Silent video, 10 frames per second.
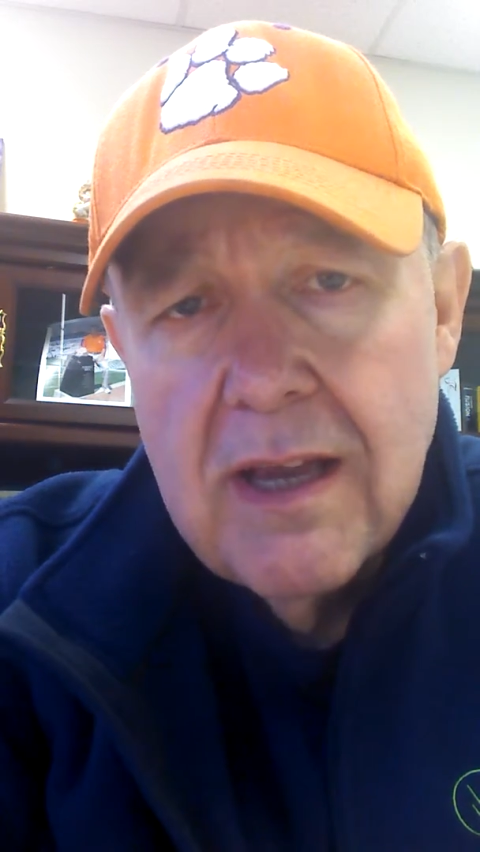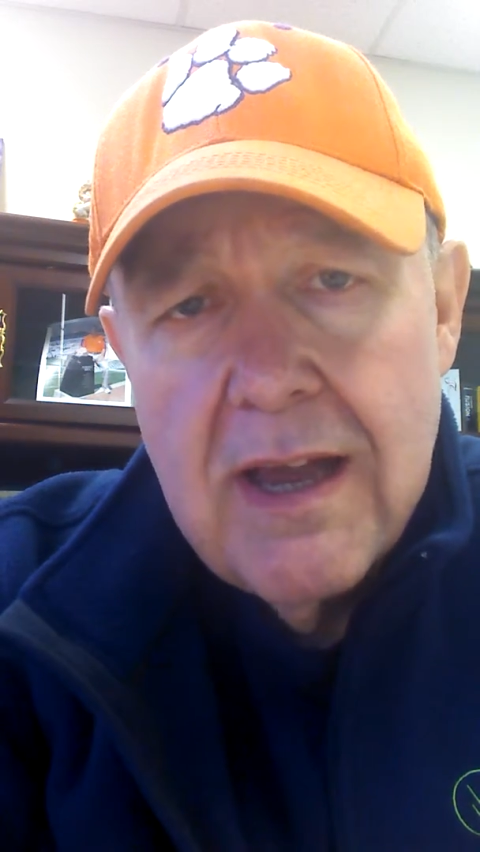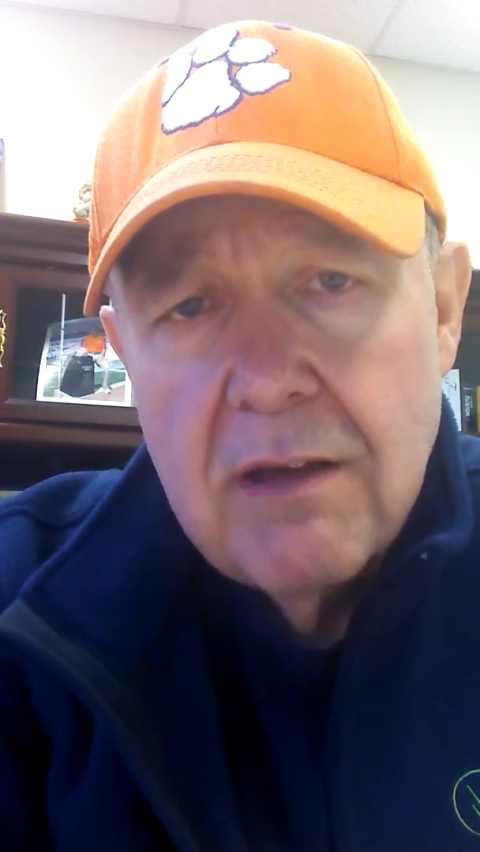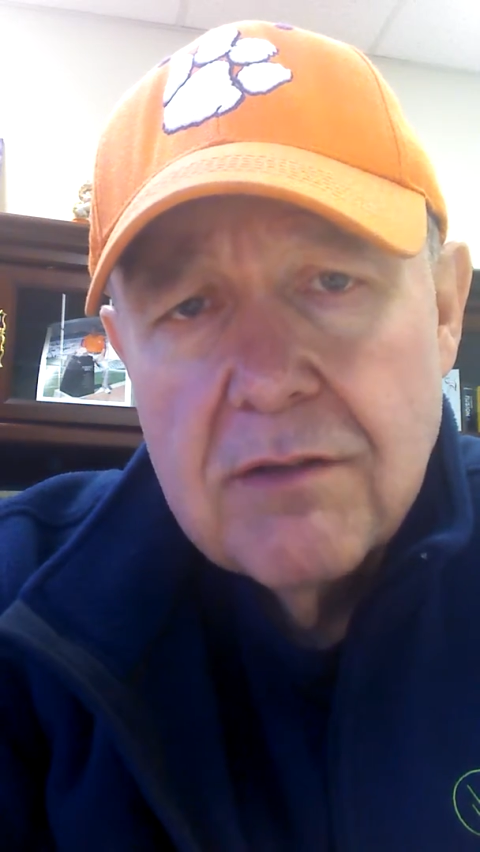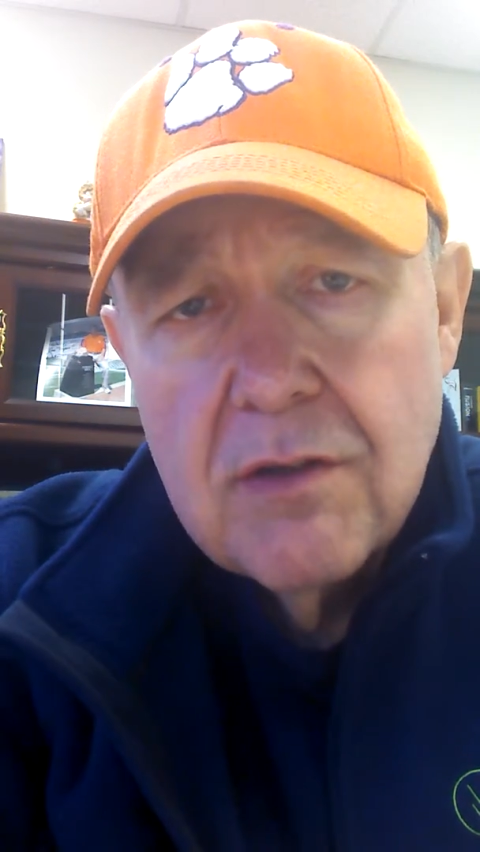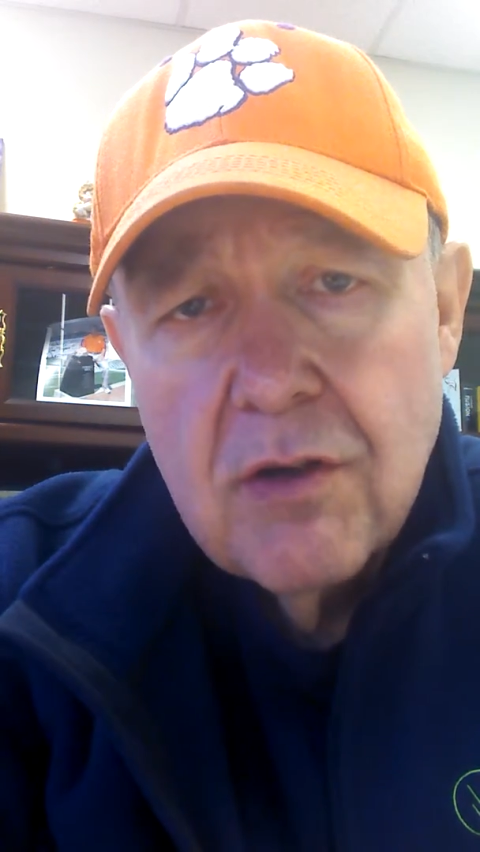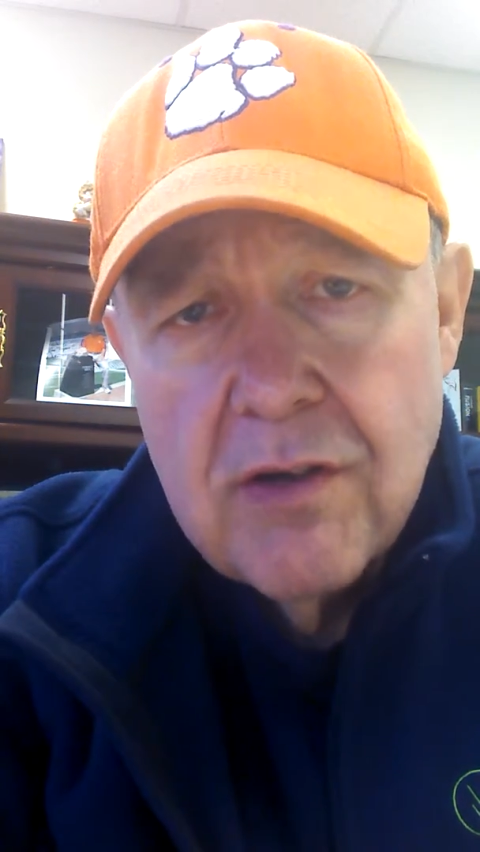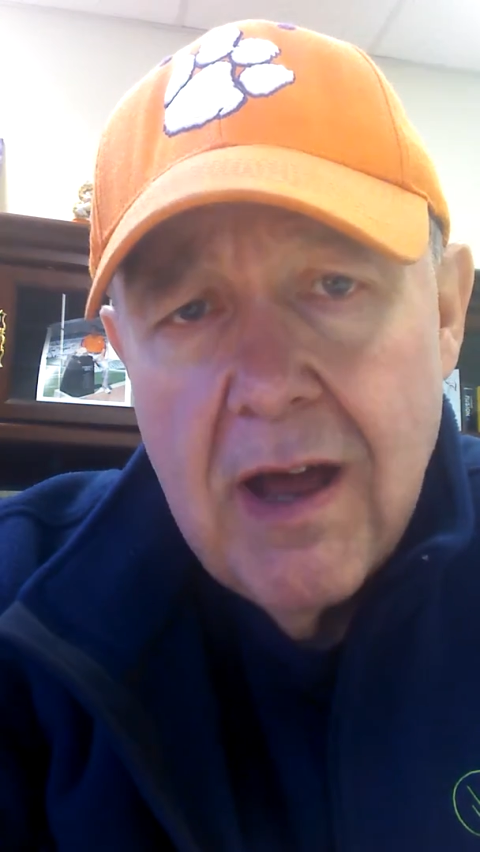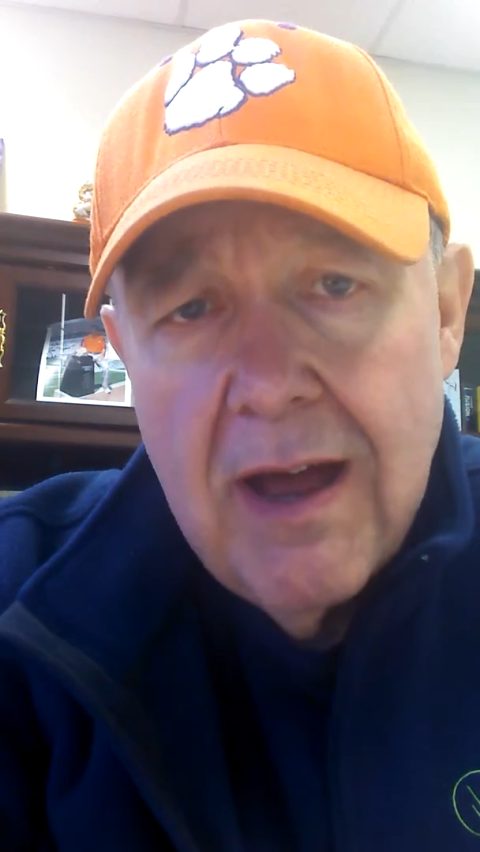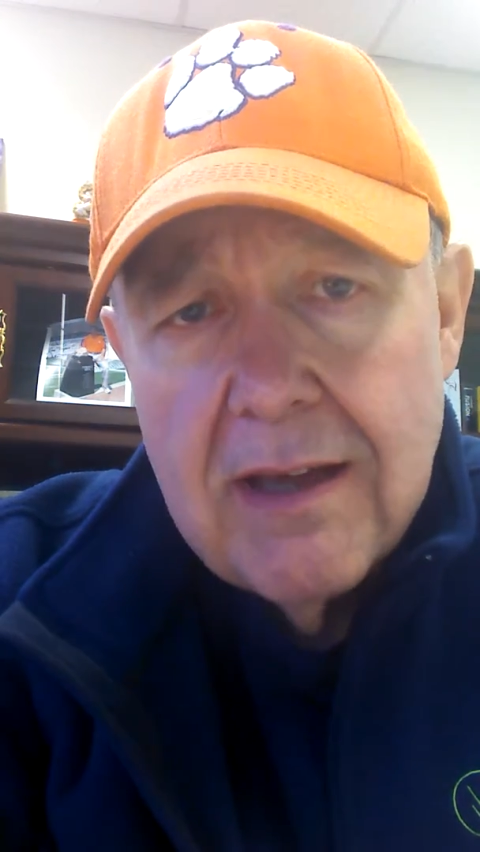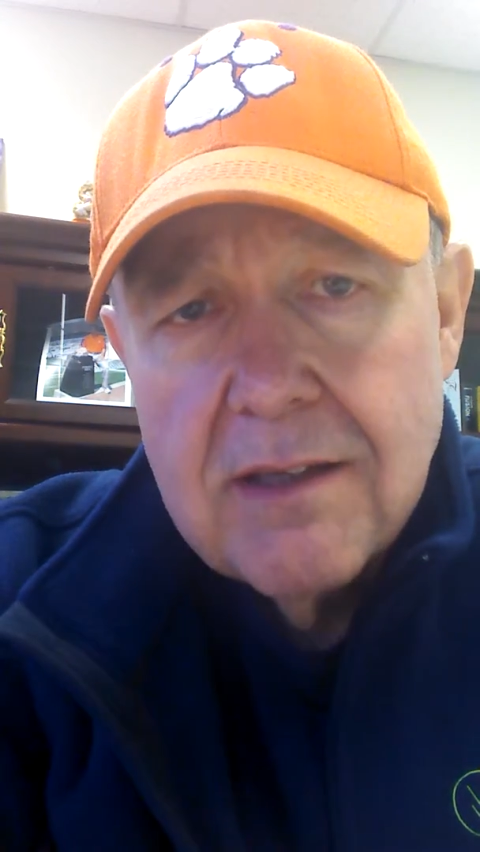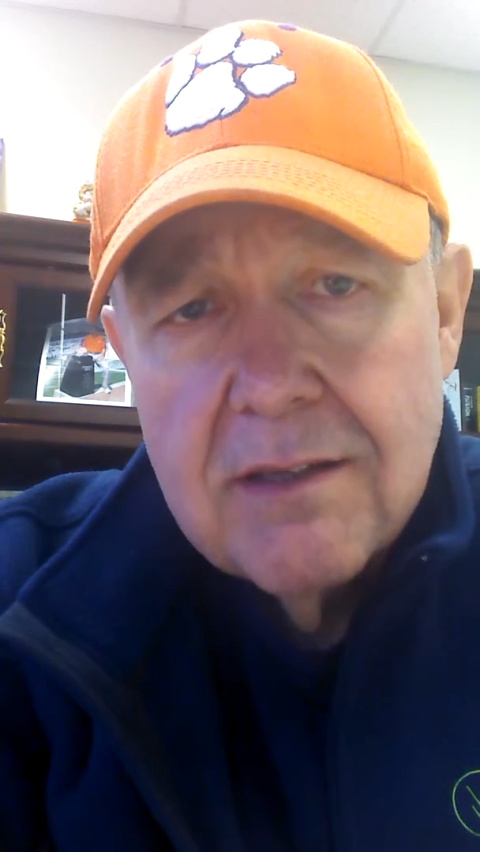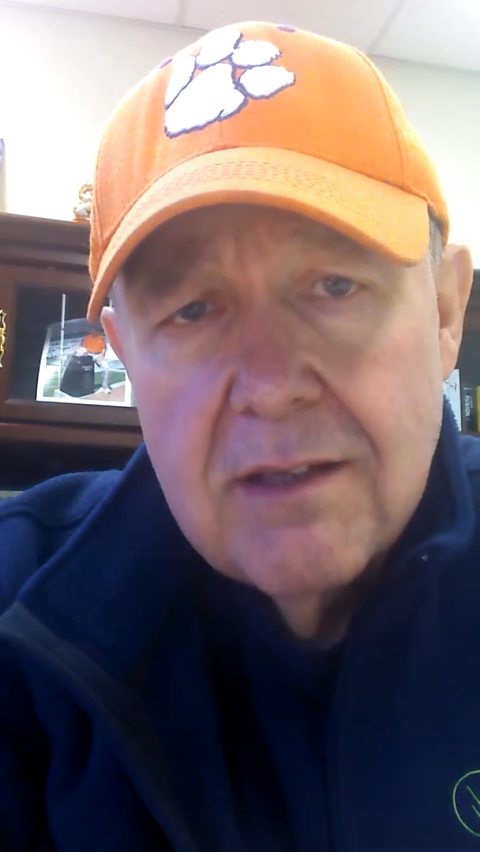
out or not,